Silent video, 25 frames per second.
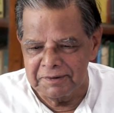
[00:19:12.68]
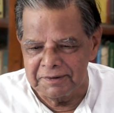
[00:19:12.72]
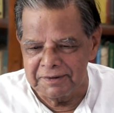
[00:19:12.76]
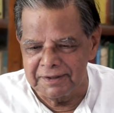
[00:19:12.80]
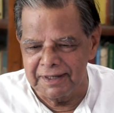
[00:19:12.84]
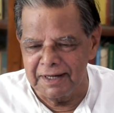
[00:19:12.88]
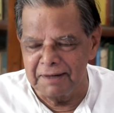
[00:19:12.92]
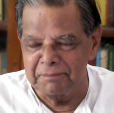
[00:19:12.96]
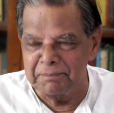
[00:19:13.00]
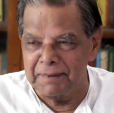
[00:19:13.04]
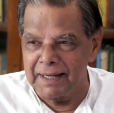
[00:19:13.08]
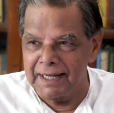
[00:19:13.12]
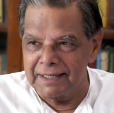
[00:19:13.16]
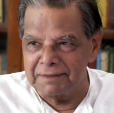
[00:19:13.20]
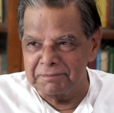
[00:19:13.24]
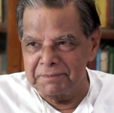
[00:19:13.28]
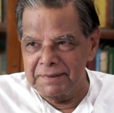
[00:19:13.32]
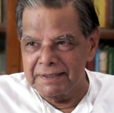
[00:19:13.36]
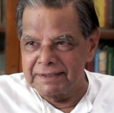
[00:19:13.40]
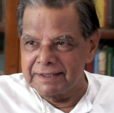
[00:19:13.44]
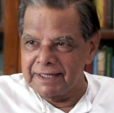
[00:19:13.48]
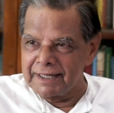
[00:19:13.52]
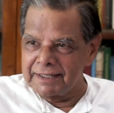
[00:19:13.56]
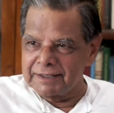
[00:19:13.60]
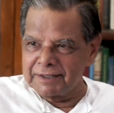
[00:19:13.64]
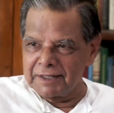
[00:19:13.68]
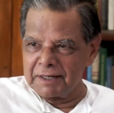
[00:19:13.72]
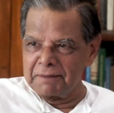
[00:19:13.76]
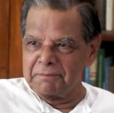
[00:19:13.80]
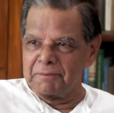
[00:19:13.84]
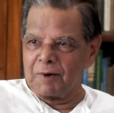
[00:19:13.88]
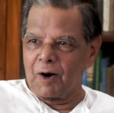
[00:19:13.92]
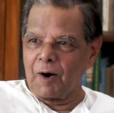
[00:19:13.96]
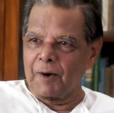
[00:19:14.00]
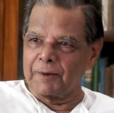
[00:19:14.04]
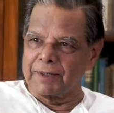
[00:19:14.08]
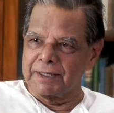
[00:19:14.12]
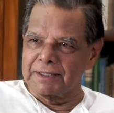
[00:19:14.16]
They pass means they say
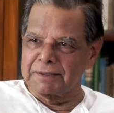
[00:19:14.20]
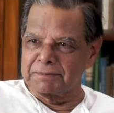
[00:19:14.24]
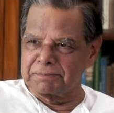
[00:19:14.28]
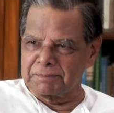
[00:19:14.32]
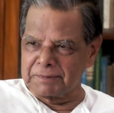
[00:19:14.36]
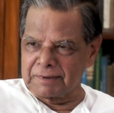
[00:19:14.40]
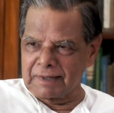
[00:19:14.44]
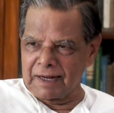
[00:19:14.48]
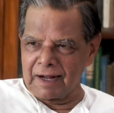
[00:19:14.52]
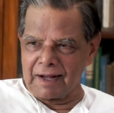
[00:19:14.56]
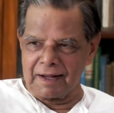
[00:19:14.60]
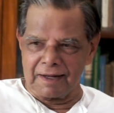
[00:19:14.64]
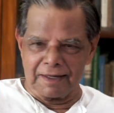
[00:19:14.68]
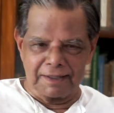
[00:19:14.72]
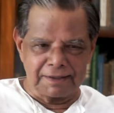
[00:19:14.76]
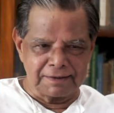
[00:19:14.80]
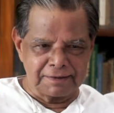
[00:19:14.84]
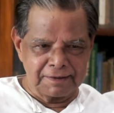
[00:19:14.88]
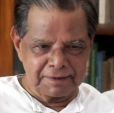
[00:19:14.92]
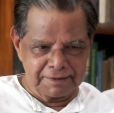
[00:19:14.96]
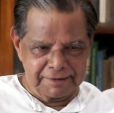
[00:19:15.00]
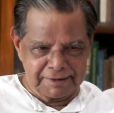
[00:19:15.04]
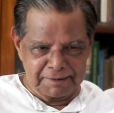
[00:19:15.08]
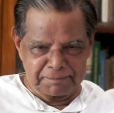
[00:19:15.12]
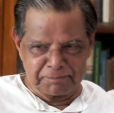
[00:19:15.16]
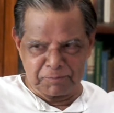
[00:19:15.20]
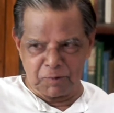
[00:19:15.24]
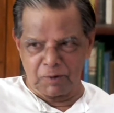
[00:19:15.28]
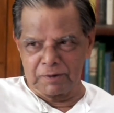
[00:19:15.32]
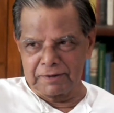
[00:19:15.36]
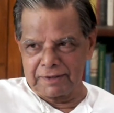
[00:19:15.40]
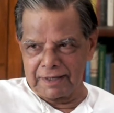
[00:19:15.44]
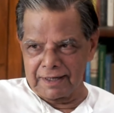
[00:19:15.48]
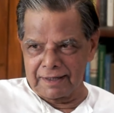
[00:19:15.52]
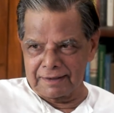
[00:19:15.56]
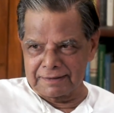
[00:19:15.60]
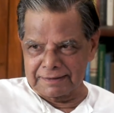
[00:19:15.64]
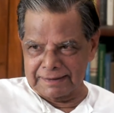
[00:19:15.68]
immortal cars, they
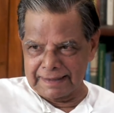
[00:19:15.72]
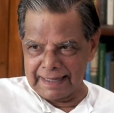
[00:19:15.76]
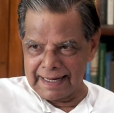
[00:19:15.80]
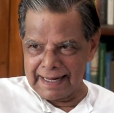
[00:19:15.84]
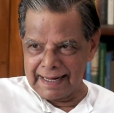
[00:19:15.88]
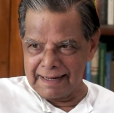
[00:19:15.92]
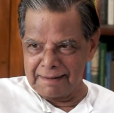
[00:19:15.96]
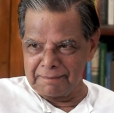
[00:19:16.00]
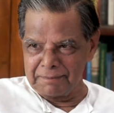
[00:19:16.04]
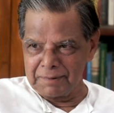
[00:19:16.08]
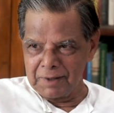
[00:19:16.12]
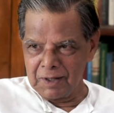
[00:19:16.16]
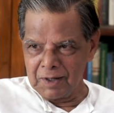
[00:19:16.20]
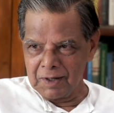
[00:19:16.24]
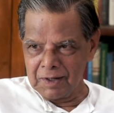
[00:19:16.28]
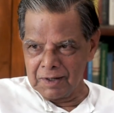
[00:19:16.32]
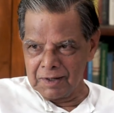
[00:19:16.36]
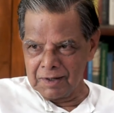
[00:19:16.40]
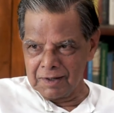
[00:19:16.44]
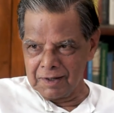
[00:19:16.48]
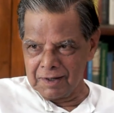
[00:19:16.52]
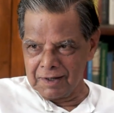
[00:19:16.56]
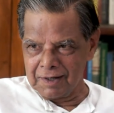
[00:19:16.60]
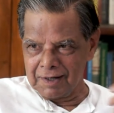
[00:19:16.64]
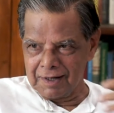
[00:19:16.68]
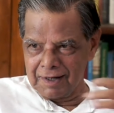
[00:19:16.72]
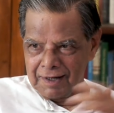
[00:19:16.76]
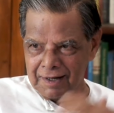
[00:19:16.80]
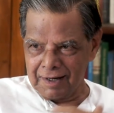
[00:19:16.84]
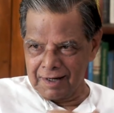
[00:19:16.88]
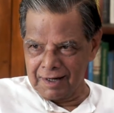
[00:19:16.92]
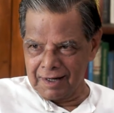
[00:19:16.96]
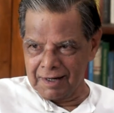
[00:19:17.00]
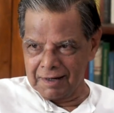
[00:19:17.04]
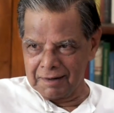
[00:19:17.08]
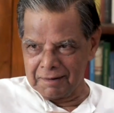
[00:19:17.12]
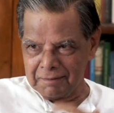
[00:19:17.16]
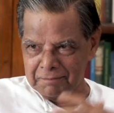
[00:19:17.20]
put their stamp
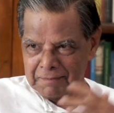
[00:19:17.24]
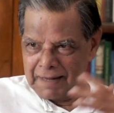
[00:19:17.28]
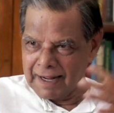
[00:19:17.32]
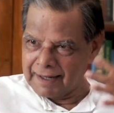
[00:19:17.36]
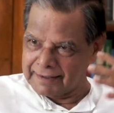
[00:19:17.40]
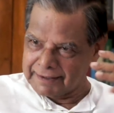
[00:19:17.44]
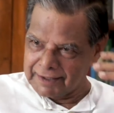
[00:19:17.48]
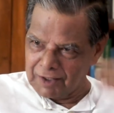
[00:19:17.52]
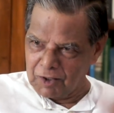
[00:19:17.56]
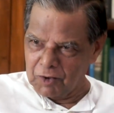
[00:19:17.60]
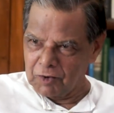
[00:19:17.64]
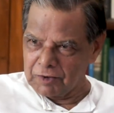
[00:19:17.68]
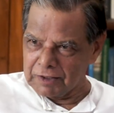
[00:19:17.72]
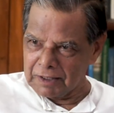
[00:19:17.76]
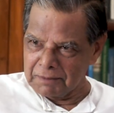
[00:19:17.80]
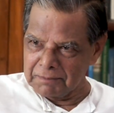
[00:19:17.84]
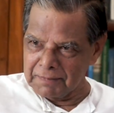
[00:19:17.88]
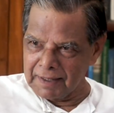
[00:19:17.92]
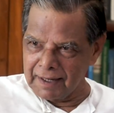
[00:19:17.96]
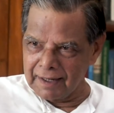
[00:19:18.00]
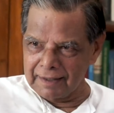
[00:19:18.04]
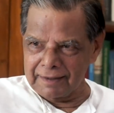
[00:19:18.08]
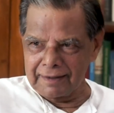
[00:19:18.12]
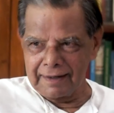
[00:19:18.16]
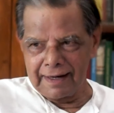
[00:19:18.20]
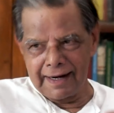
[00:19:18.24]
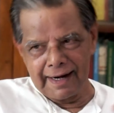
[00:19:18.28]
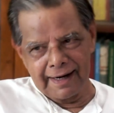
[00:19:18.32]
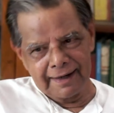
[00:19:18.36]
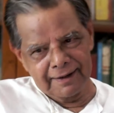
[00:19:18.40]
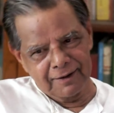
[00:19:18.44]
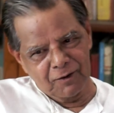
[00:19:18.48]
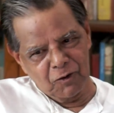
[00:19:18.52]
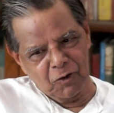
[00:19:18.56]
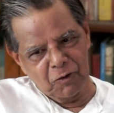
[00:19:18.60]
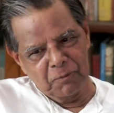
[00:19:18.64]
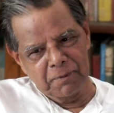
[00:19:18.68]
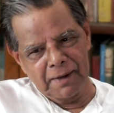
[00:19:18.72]
mark, they lose their mark
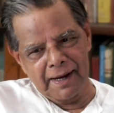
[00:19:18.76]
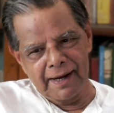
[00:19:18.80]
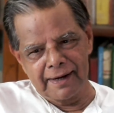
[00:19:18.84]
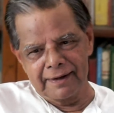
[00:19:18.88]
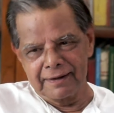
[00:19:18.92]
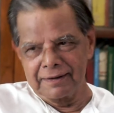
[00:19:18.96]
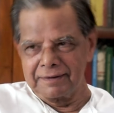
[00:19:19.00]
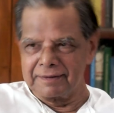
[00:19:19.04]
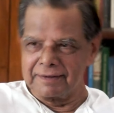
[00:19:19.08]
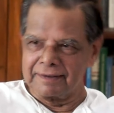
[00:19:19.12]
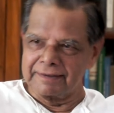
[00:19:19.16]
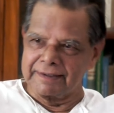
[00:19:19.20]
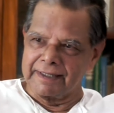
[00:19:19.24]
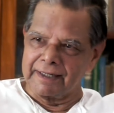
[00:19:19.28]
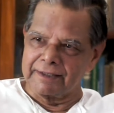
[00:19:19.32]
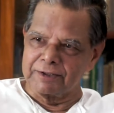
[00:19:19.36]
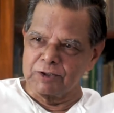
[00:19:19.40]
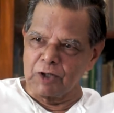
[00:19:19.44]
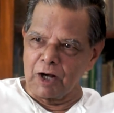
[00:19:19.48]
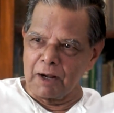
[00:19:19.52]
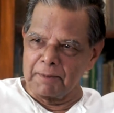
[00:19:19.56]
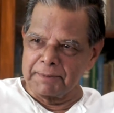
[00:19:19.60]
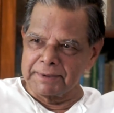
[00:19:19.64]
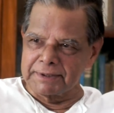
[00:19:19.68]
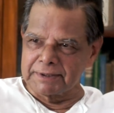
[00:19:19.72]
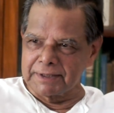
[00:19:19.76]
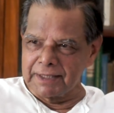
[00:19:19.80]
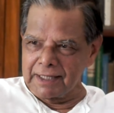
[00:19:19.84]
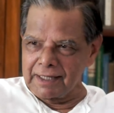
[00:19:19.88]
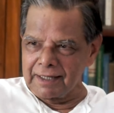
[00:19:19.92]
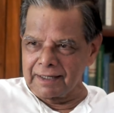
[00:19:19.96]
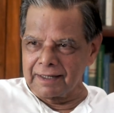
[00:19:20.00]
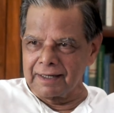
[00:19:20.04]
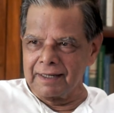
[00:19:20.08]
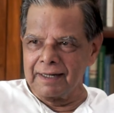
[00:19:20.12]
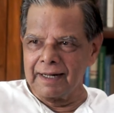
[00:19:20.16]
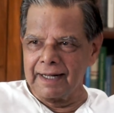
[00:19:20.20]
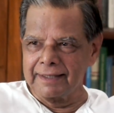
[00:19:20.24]
and go back. Their job is
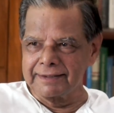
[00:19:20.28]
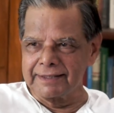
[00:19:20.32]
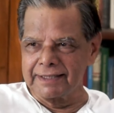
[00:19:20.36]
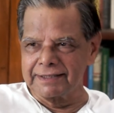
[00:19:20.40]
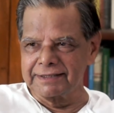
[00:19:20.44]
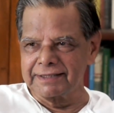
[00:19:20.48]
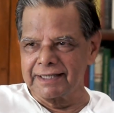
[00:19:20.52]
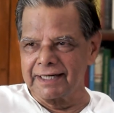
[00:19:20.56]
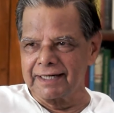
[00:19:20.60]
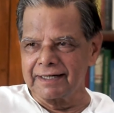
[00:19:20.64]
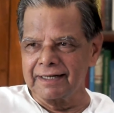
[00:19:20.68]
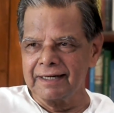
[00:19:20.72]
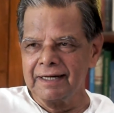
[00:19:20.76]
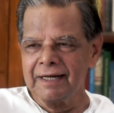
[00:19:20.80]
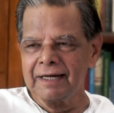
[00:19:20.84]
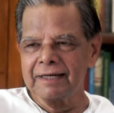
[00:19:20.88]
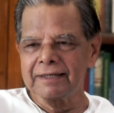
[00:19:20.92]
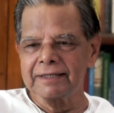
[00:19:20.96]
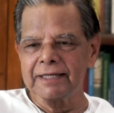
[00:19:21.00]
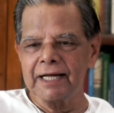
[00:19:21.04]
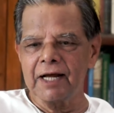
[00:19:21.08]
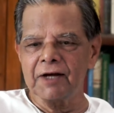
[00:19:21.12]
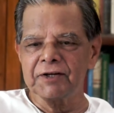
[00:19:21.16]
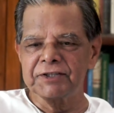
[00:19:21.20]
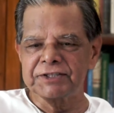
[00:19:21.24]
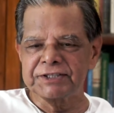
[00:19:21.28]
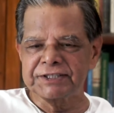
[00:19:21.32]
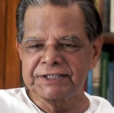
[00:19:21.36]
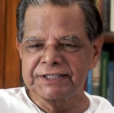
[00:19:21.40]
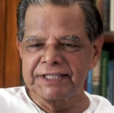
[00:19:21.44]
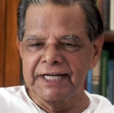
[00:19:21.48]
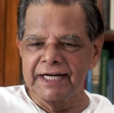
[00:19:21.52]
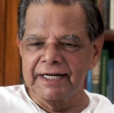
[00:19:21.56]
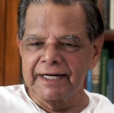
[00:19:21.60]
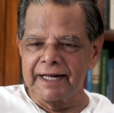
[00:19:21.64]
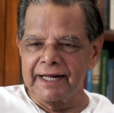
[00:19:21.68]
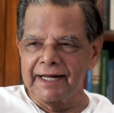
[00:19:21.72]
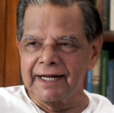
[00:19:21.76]
done. As I said, they have
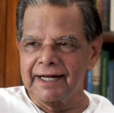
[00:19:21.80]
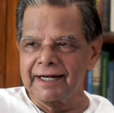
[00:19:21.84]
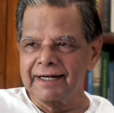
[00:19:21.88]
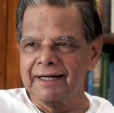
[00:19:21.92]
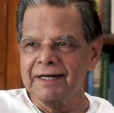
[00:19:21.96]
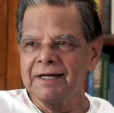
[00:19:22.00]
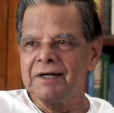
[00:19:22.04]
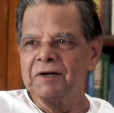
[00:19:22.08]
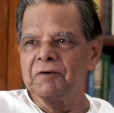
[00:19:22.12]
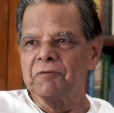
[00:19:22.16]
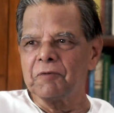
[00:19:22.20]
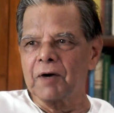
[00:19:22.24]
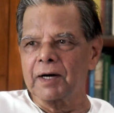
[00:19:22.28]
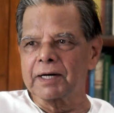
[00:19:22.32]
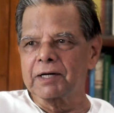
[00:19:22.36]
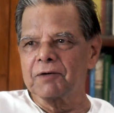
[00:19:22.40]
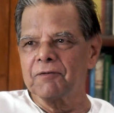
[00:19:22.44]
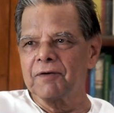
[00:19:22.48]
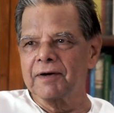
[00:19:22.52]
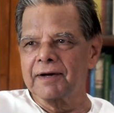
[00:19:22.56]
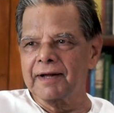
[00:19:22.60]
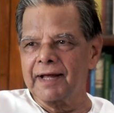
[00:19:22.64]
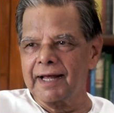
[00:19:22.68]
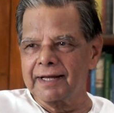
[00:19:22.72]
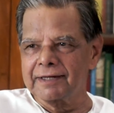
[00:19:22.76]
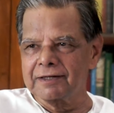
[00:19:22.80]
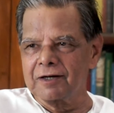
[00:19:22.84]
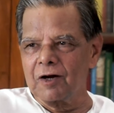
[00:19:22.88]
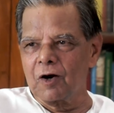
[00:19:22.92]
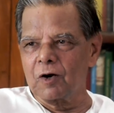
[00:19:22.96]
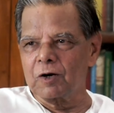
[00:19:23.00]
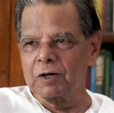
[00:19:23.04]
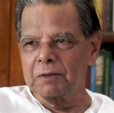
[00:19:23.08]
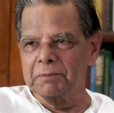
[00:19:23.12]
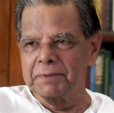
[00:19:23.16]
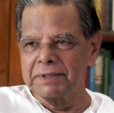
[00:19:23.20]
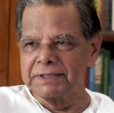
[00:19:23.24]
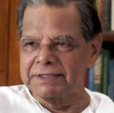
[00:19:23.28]
seeded whatever has
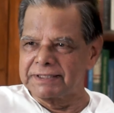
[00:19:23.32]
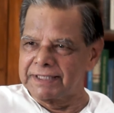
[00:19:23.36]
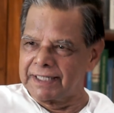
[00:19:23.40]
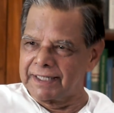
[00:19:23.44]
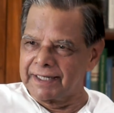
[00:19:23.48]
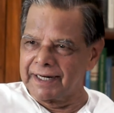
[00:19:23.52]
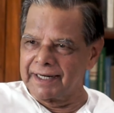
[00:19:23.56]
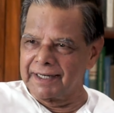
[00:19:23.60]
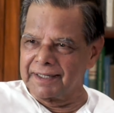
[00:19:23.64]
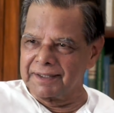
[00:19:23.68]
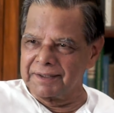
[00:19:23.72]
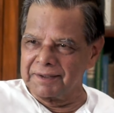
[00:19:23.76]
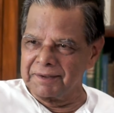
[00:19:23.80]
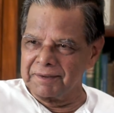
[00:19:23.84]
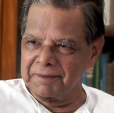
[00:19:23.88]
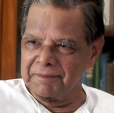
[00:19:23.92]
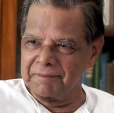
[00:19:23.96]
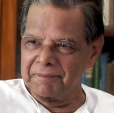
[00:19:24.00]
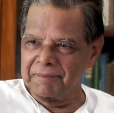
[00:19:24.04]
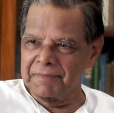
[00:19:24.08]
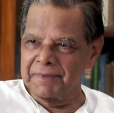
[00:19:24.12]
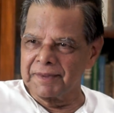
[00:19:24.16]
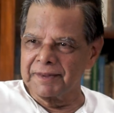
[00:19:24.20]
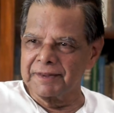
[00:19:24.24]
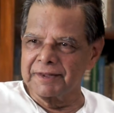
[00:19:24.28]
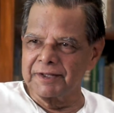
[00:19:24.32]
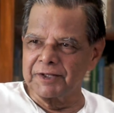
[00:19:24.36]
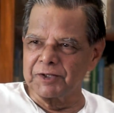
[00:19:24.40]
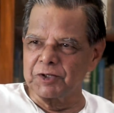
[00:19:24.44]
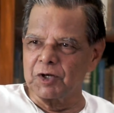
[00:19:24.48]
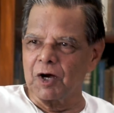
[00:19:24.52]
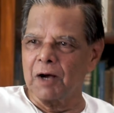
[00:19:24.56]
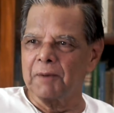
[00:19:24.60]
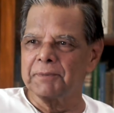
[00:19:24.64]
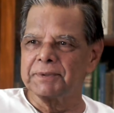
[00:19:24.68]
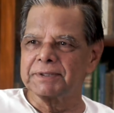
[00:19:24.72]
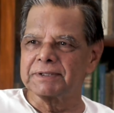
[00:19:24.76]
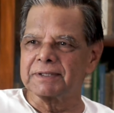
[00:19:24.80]
got to be seeded.
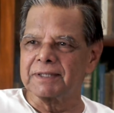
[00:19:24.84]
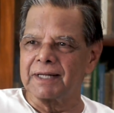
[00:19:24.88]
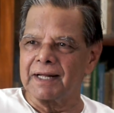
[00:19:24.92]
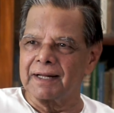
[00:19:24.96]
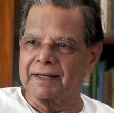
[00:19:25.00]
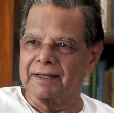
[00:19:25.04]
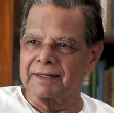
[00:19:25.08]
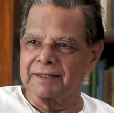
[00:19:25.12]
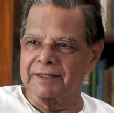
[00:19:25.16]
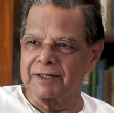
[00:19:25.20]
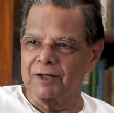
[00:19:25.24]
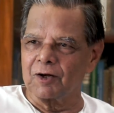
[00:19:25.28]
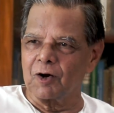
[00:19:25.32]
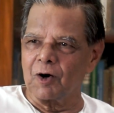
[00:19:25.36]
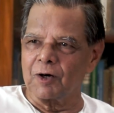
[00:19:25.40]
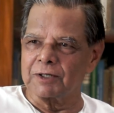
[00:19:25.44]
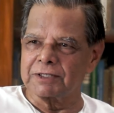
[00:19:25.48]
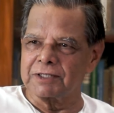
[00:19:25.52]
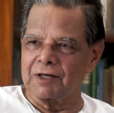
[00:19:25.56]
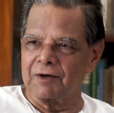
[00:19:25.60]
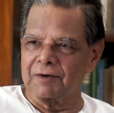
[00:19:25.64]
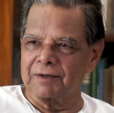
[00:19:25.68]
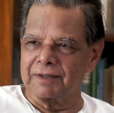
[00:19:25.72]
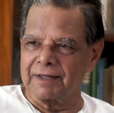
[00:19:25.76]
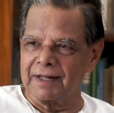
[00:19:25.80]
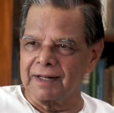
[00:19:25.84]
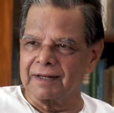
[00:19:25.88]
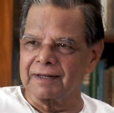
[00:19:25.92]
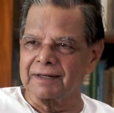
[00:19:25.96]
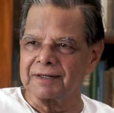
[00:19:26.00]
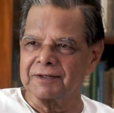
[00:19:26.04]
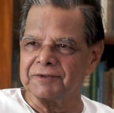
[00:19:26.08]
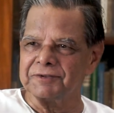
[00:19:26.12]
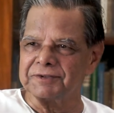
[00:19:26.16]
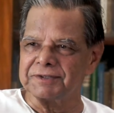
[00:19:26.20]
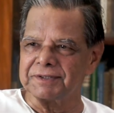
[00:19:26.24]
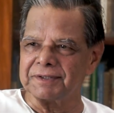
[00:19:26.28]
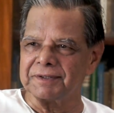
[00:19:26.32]
Job is done. The gods have
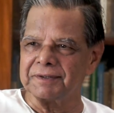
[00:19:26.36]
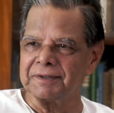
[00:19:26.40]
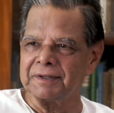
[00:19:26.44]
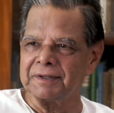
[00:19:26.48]
done.